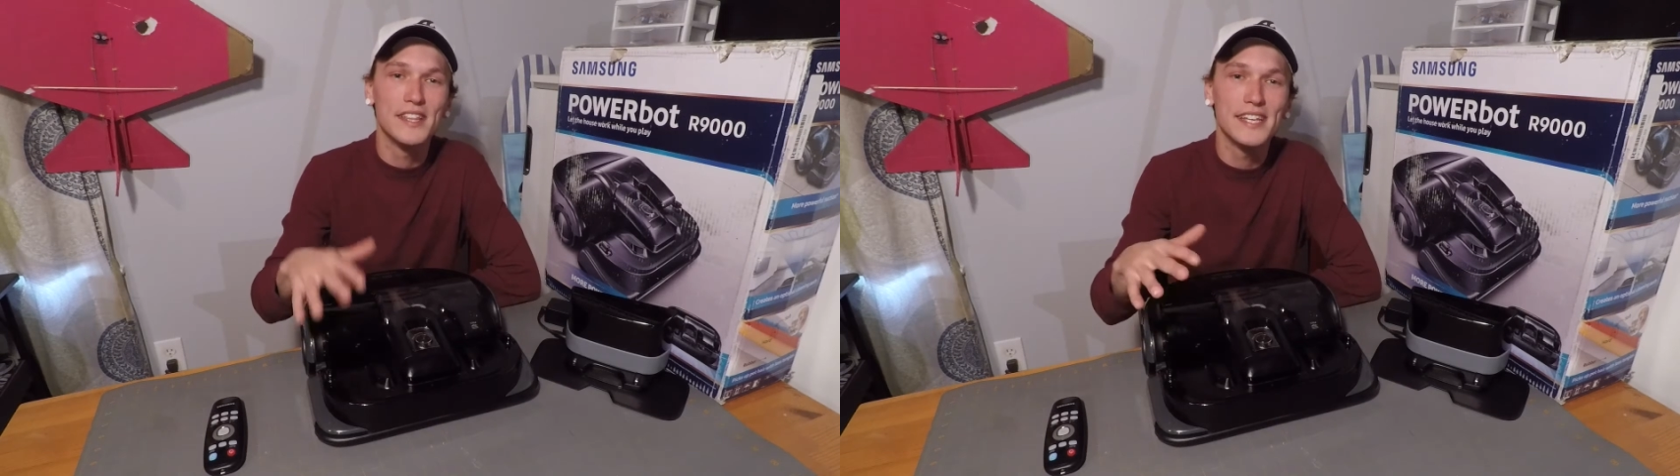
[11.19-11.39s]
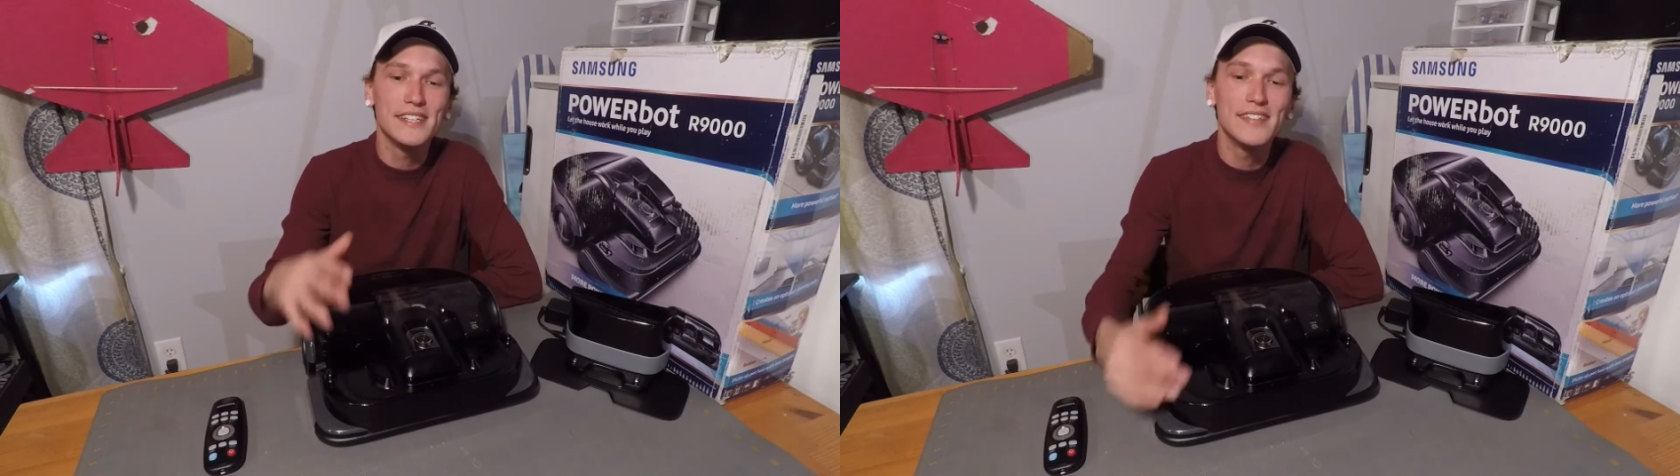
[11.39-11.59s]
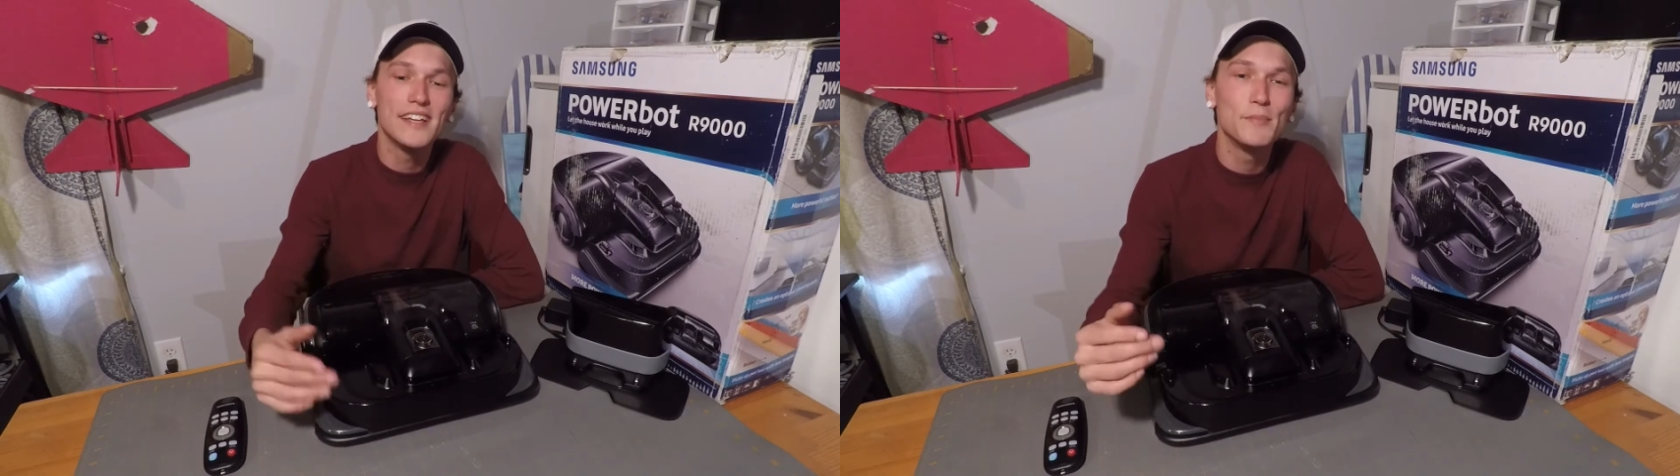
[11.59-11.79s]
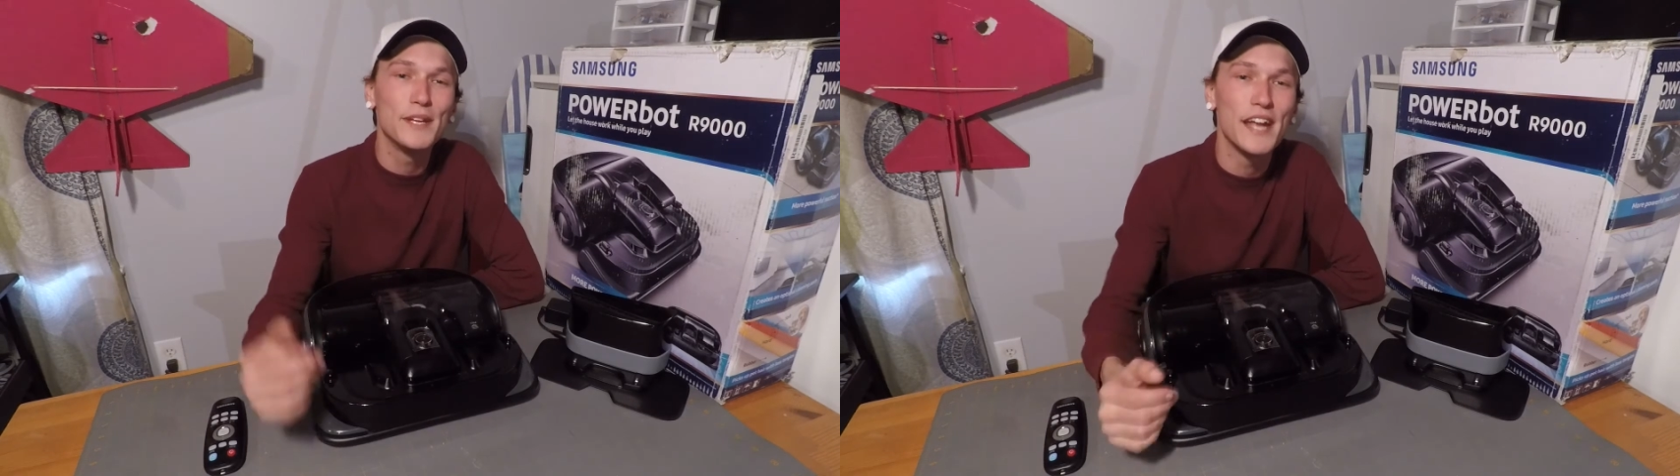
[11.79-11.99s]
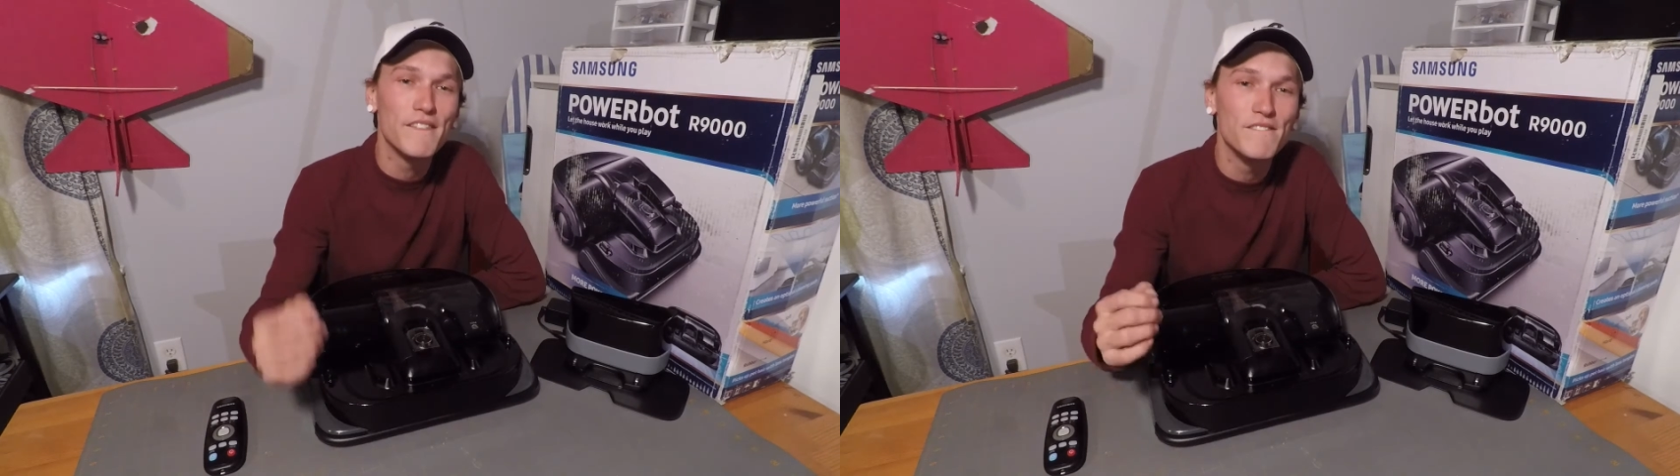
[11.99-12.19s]
This has been
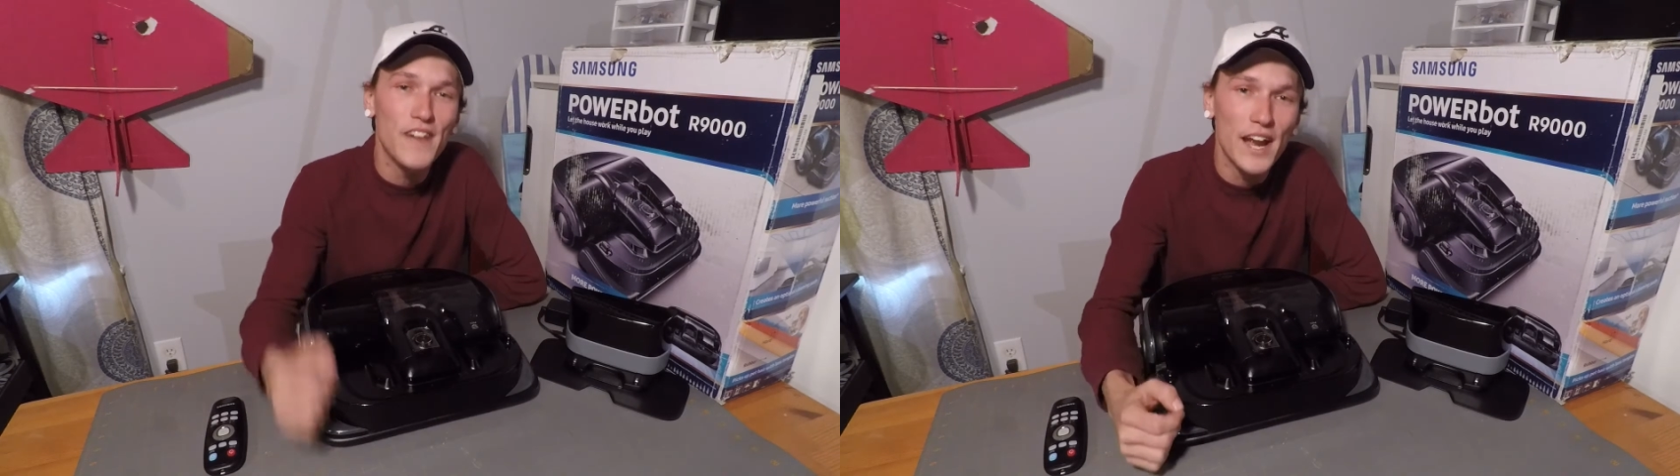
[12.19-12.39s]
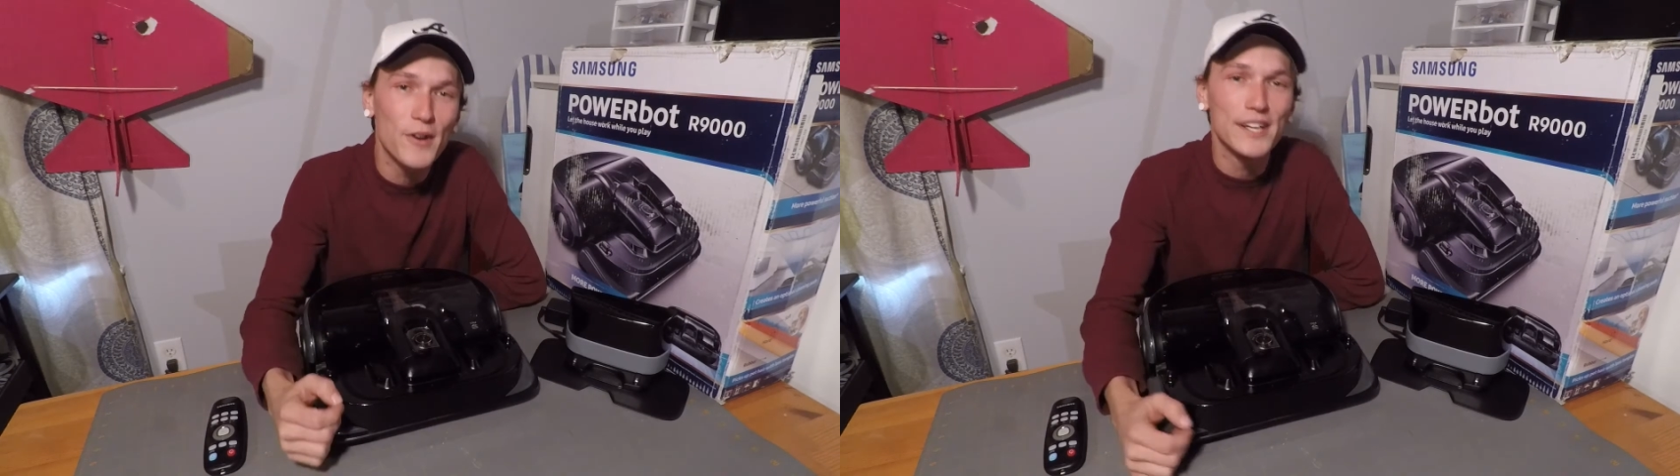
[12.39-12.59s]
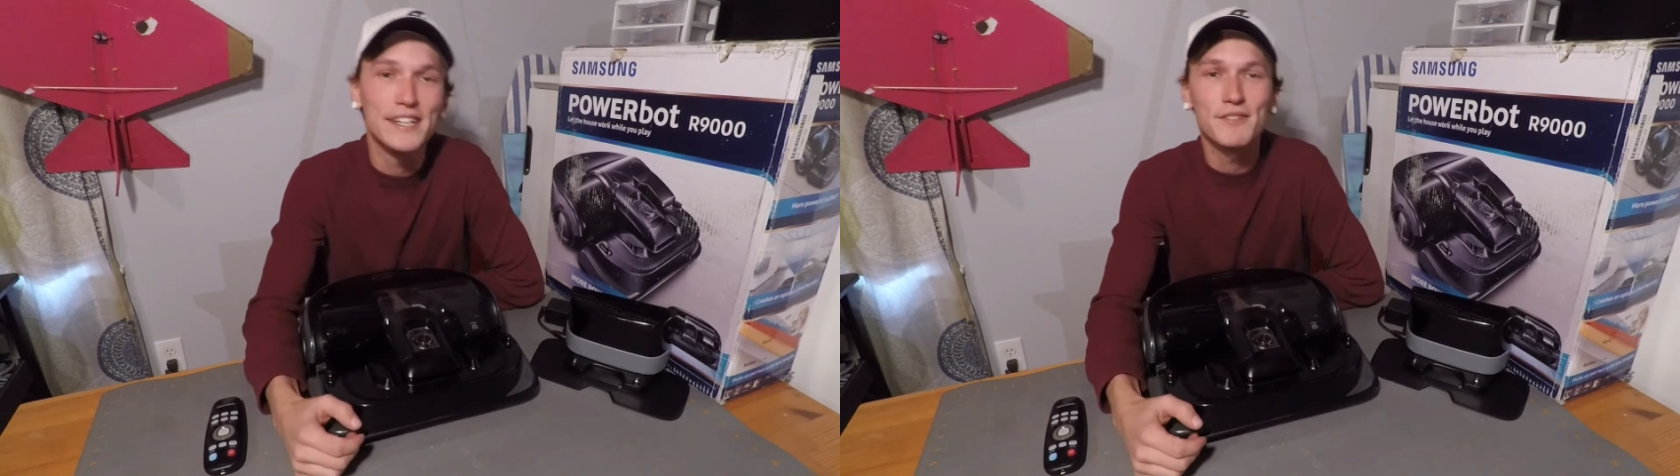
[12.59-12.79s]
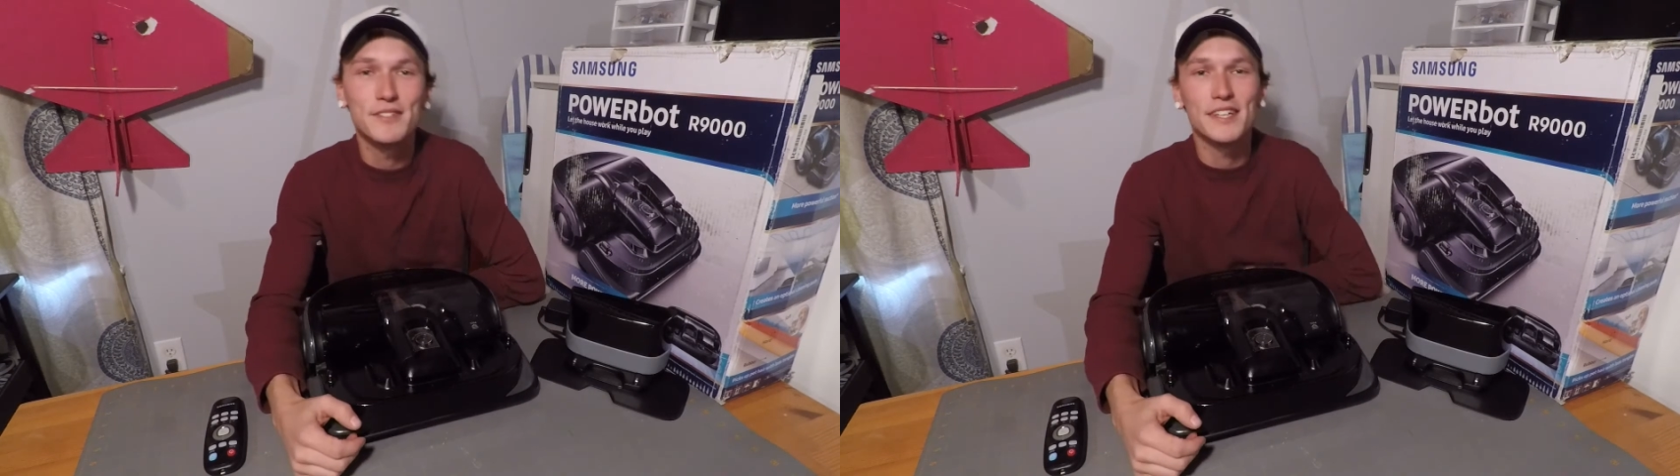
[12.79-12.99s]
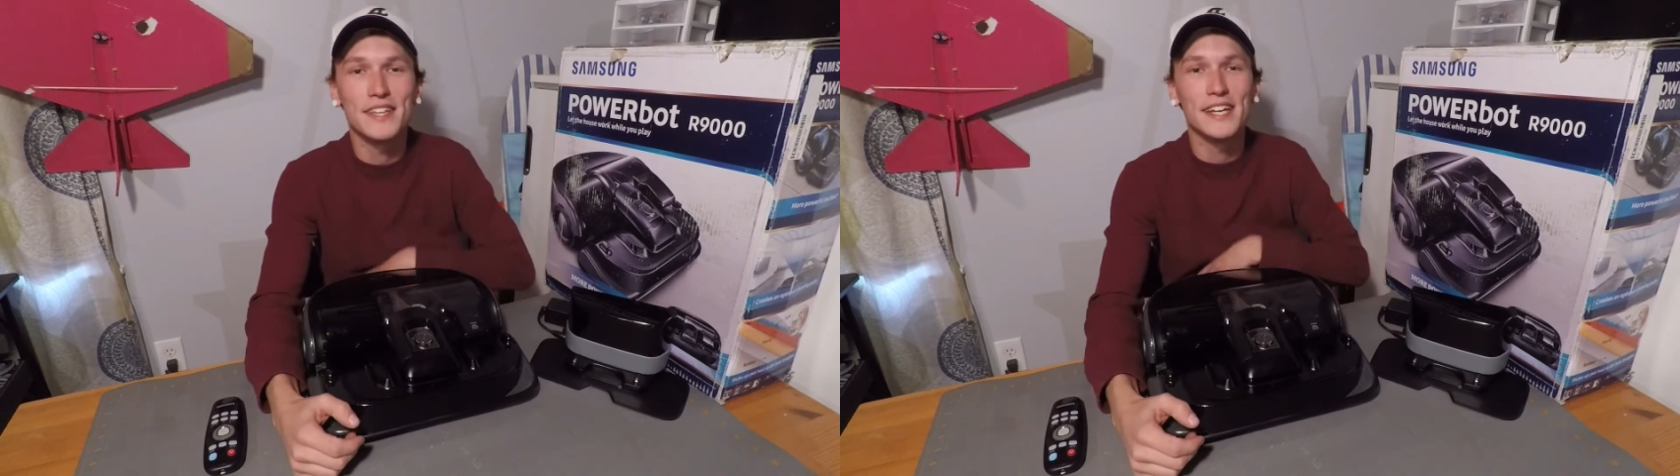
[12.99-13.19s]
a very
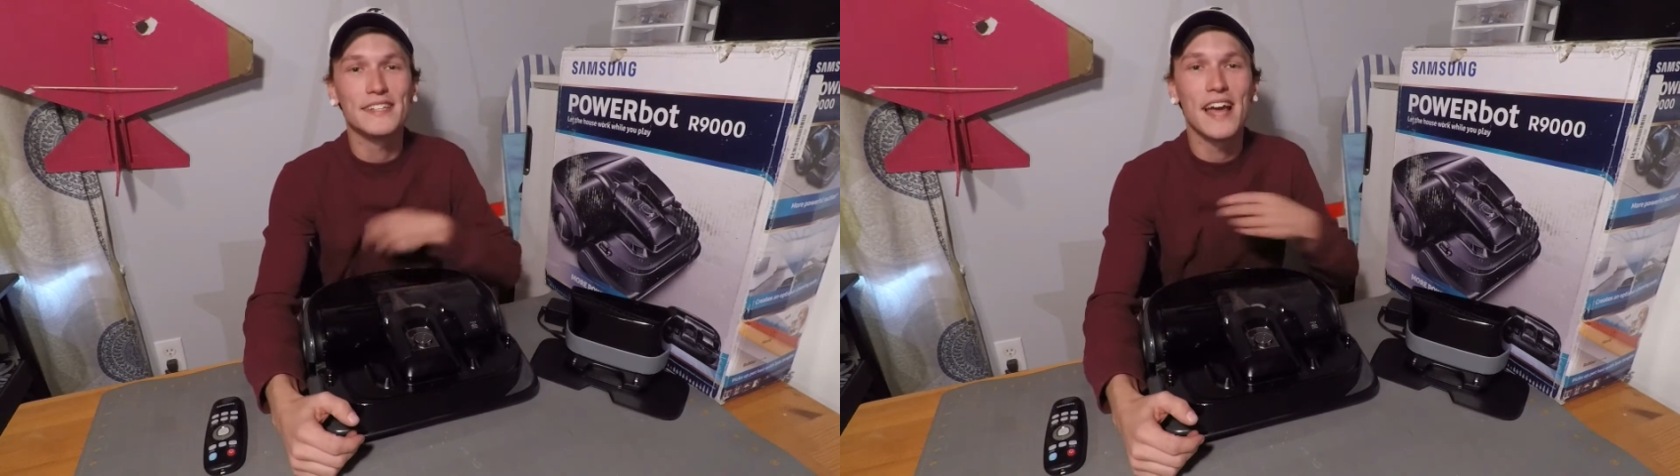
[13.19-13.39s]
nifty thing to